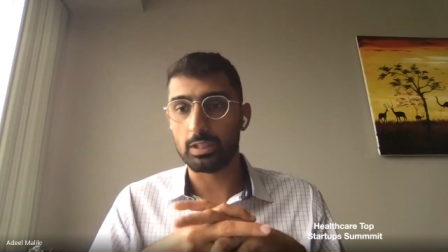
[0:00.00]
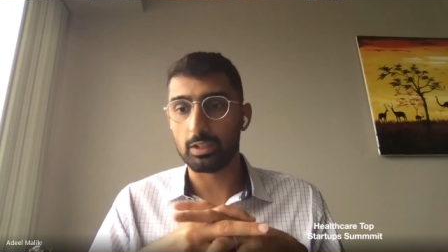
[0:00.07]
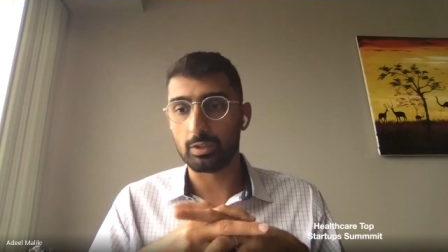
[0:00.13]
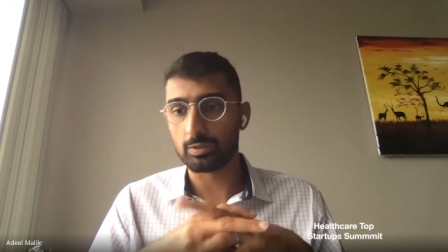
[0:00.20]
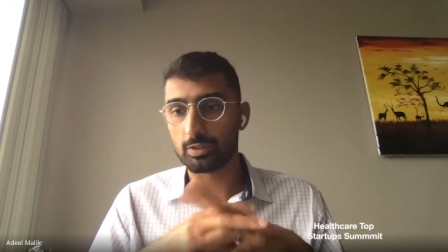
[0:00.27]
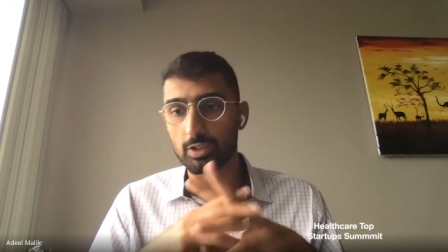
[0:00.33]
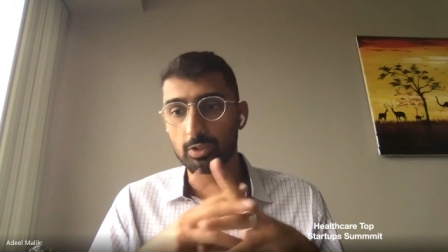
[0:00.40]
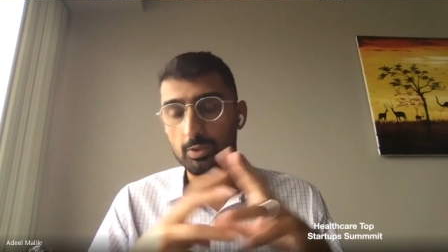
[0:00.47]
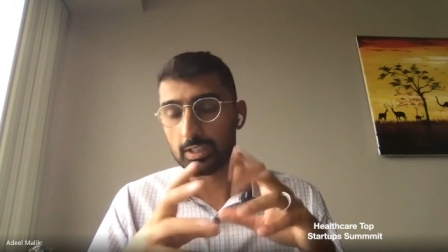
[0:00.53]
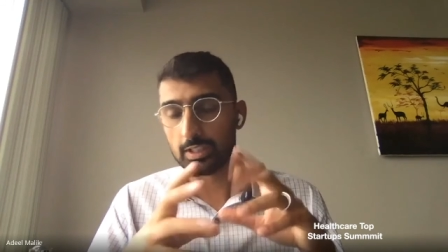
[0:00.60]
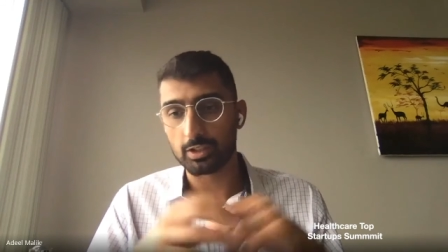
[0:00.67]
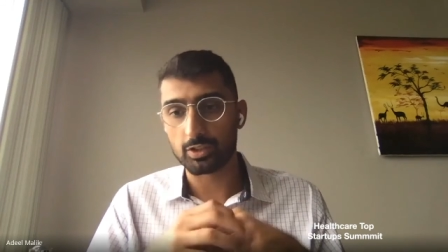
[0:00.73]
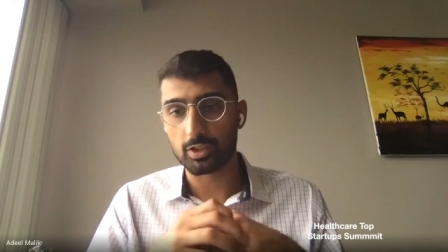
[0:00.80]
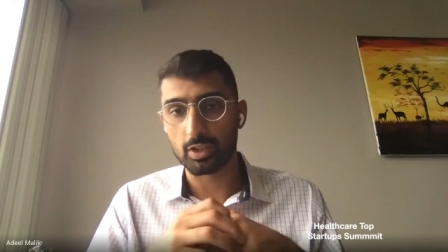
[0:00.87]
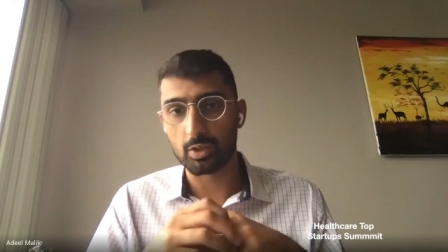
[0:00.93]
2
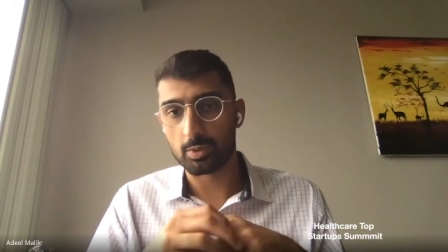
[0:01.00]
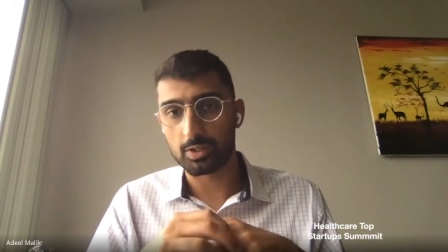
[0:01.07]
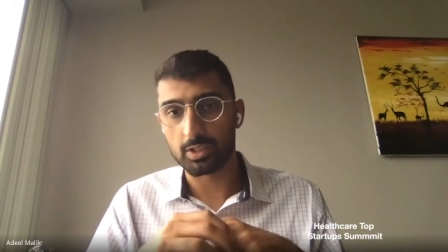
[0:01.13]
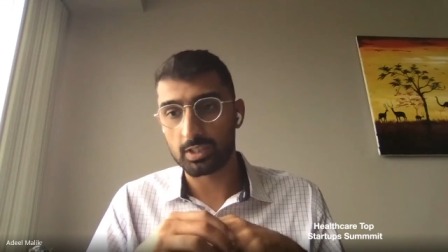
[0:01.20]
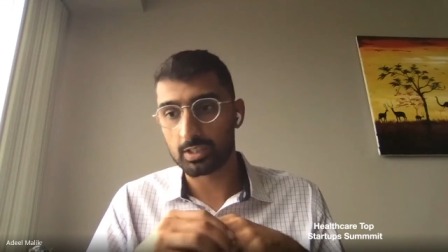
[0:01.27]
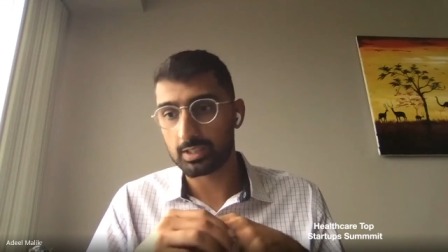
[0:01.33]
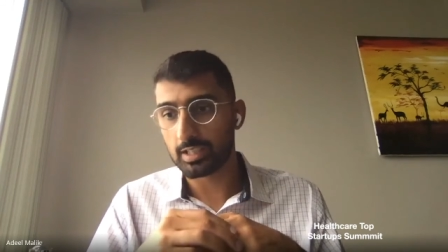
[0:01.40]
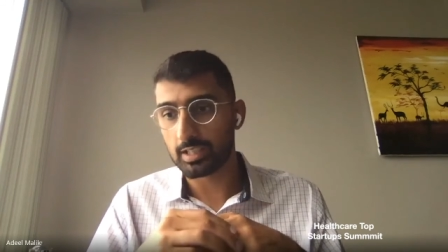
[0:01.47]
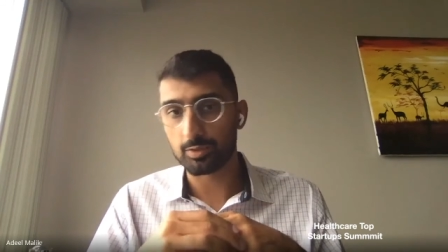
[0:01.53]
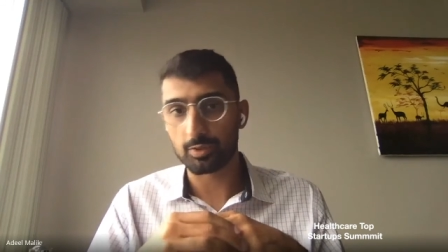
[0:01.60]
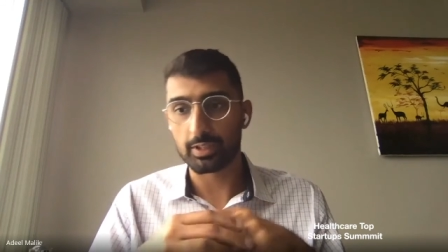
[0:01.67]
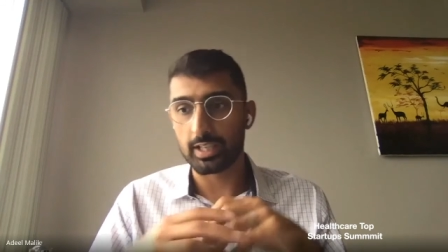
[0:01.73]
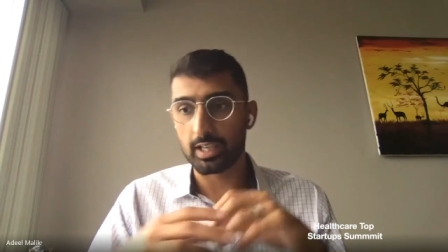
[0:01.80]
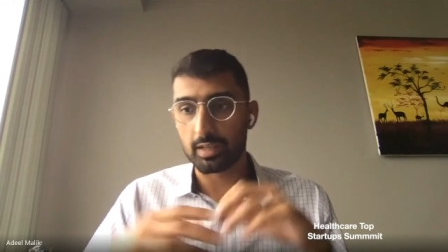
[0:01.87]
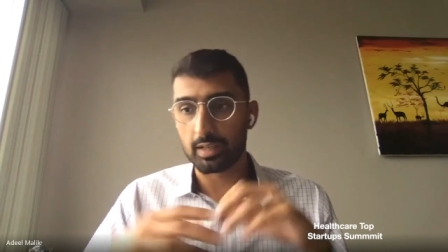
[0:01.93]
years ago, we're
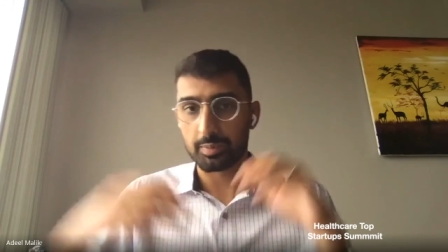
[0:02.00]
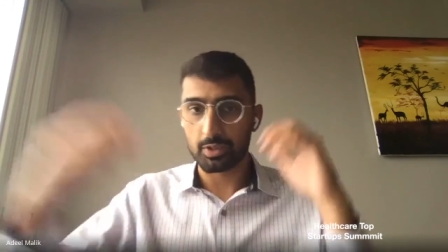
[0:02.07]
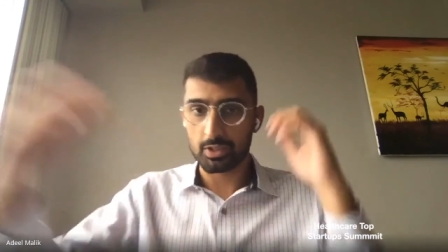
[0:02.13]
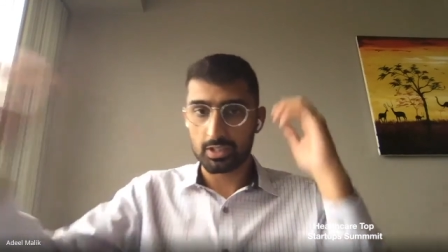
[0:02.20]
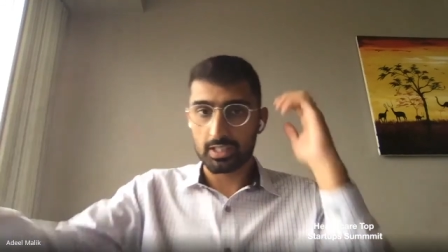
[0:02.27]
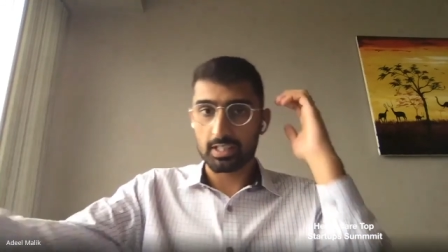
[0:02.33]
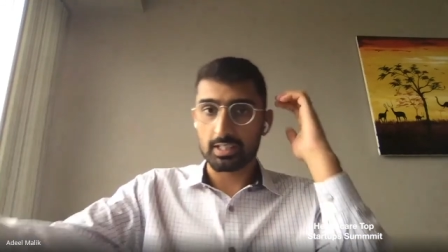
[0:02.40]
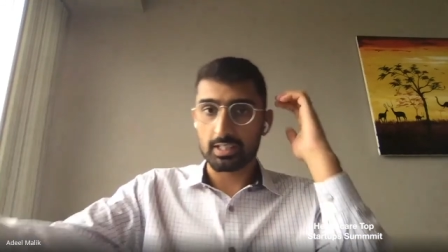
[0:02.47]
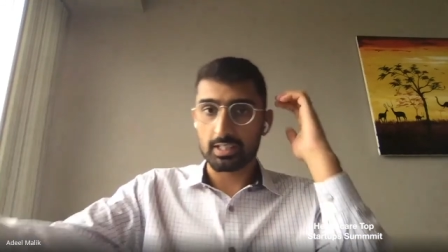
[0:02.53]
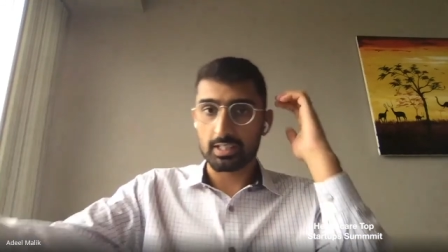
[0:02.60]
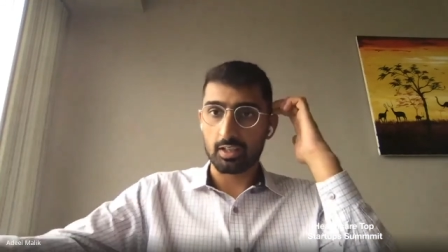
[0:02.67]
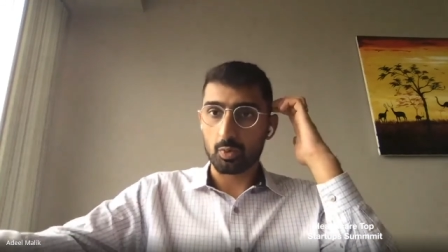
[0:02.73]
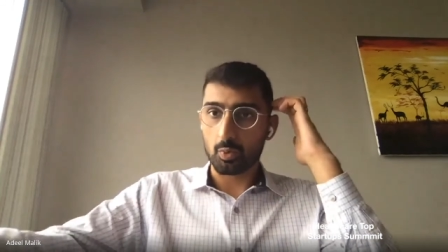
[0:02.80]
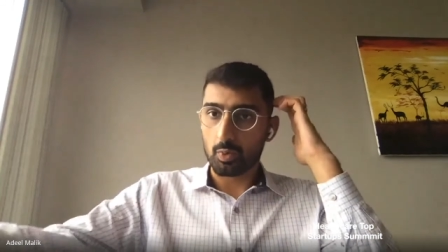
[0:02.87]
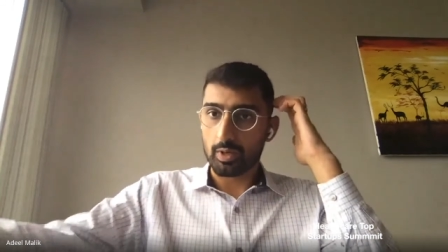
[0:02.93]
successfully kind of
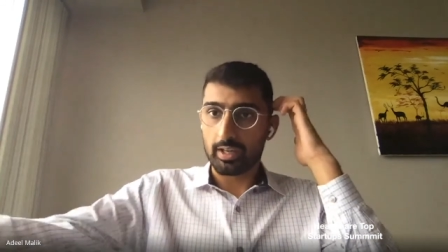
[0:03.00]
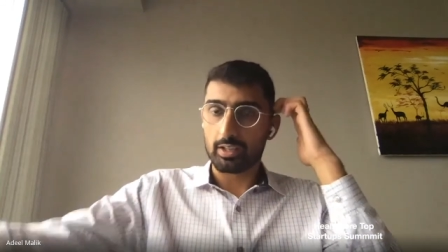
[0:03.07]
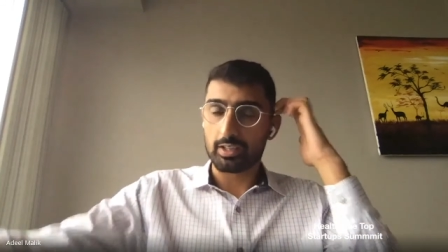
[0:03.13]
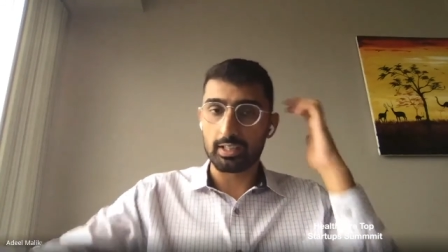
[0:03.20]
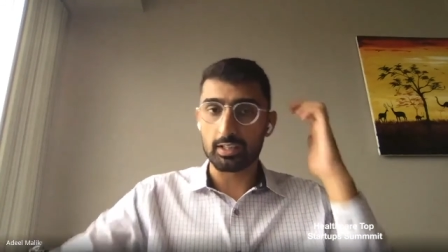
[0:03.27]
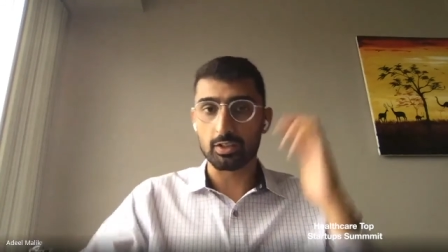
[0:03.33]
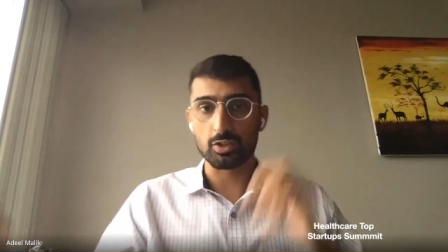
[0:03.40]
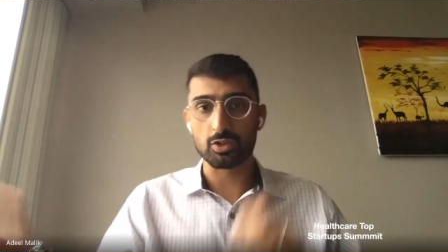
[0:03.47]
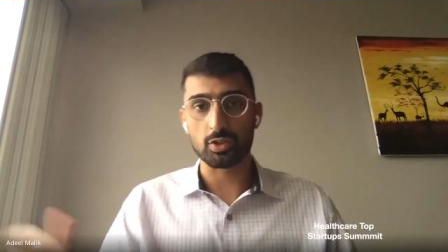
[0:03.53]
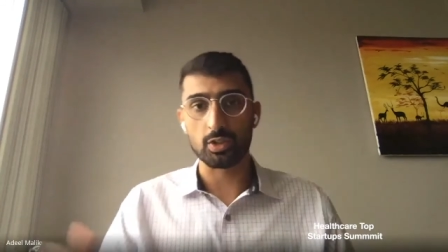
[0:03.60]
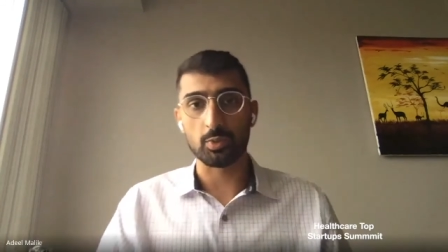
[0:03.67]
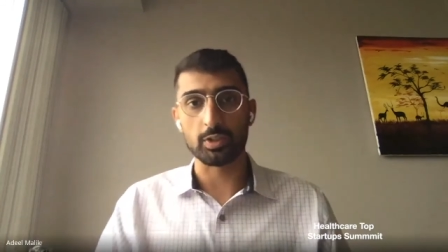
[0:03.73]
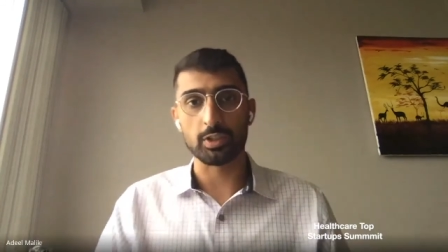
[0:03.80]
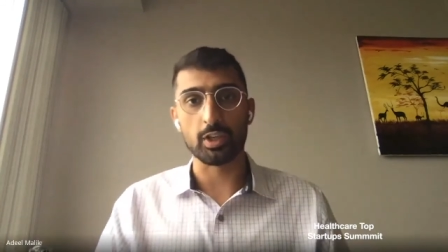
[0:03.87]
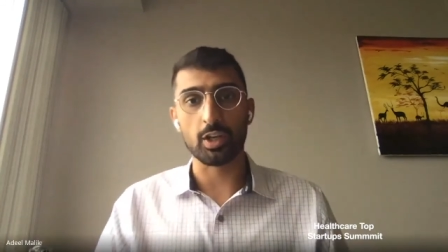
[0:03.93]
predicting where the industry
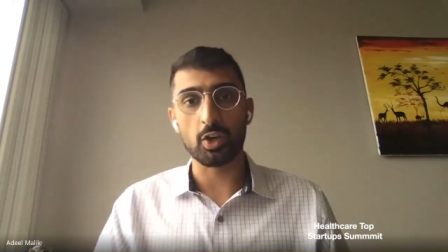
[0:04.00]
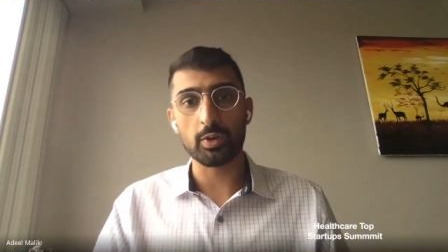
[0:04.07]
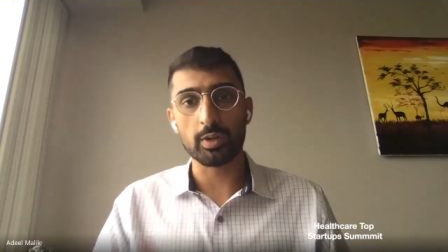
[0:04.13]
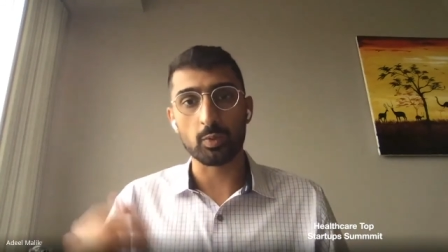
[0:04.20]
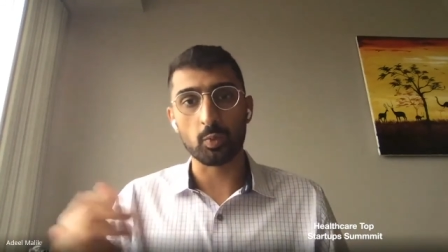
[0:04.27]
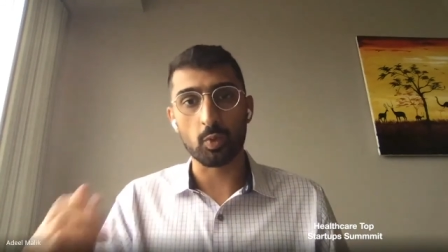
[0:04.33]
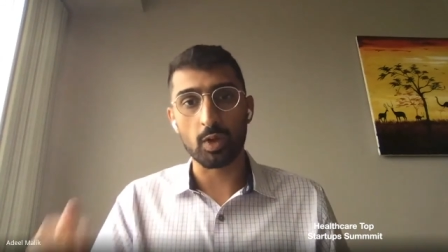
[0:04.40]
would go and